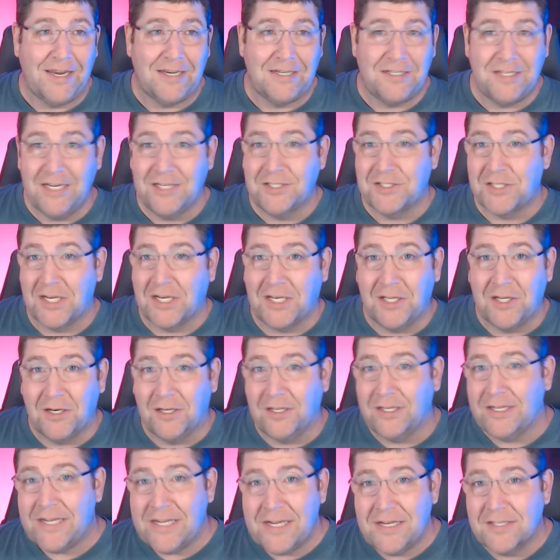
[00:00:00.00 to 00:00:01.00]
decent
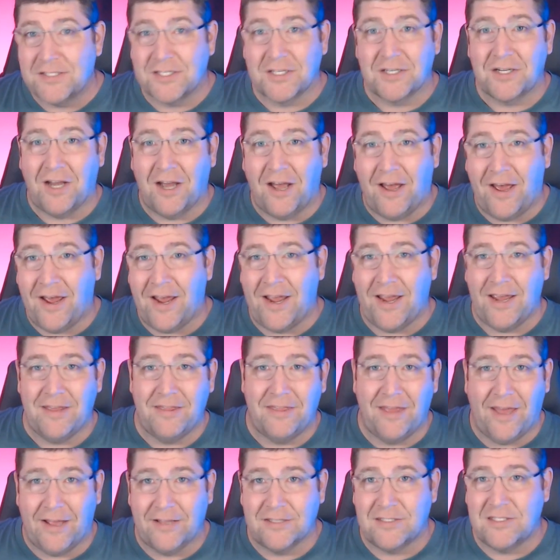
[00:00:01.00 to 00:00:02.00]
little isekai
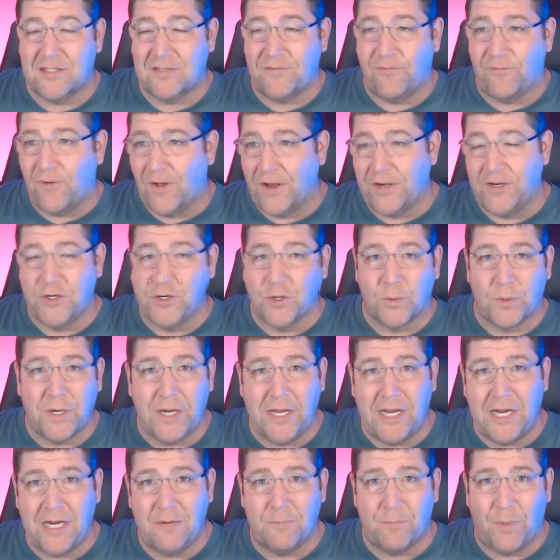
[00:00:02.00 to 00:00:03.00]
that's fun to
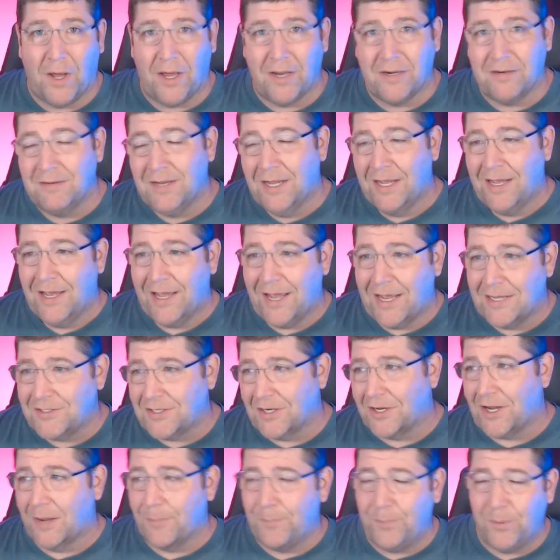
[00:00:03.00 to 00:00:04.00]
read but has a
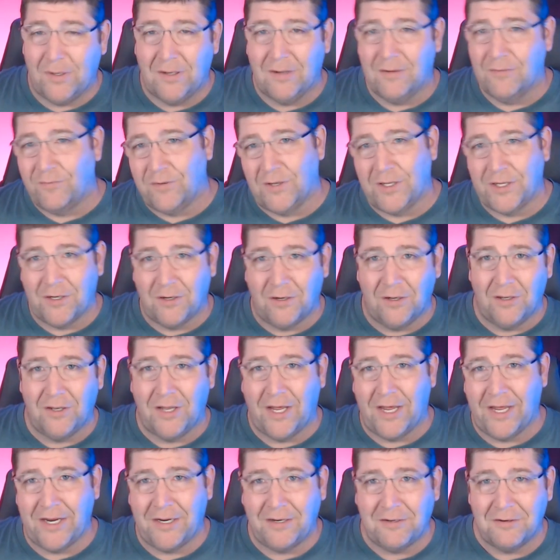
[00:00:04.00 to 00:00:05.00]
couple of little
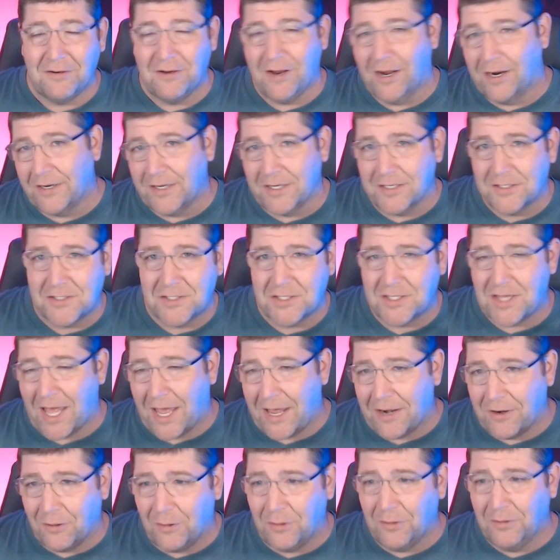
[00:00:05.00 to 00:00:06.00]
like nuggets
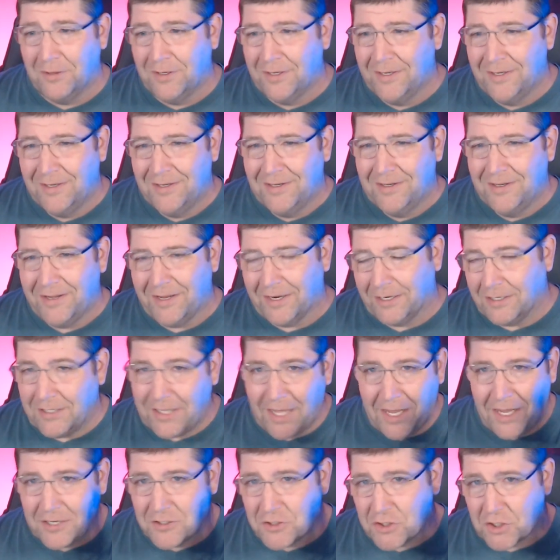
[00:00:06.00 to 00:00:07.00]
that'll
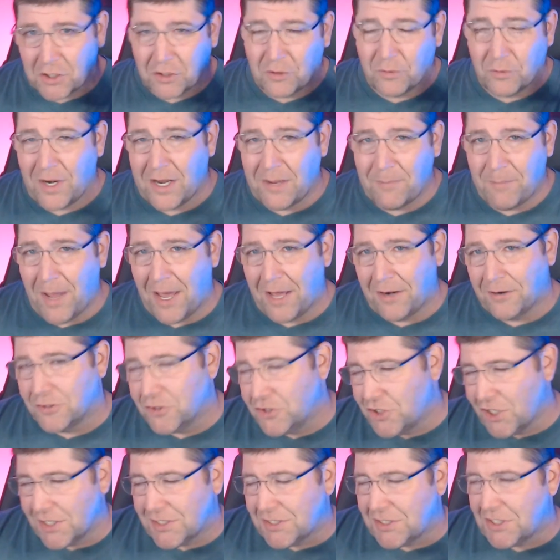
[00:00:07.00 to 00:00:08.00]
engage the gray matter
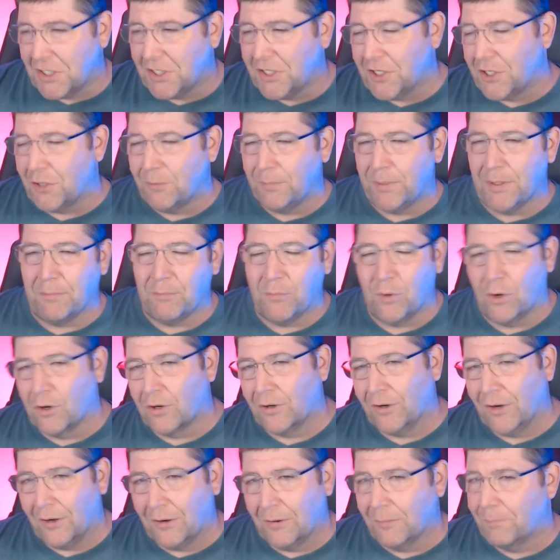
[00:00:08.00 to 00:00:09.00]
just a little bit
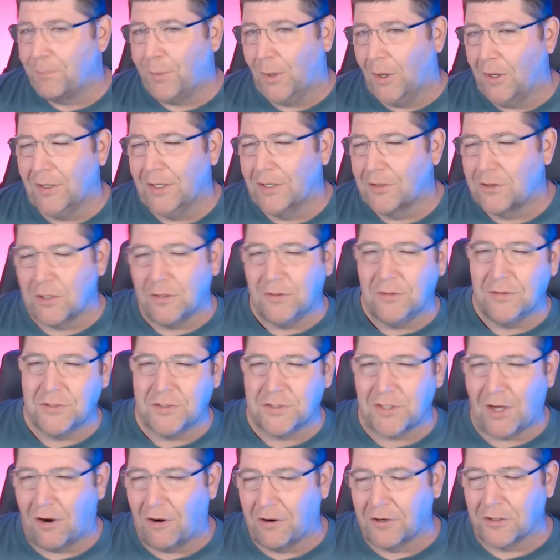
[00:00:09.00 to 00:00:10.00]
more or pull at
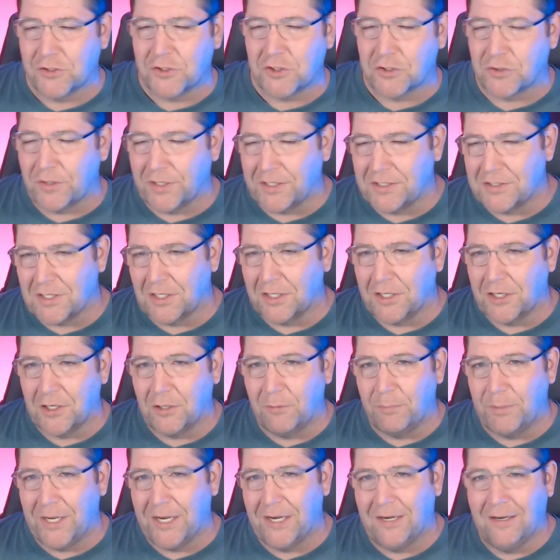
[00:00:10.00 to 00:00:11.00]
those heartstrings a
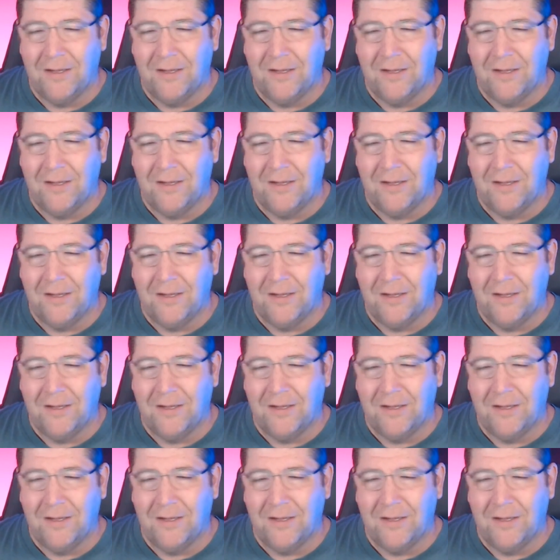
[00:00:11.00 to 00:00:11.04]
little bit,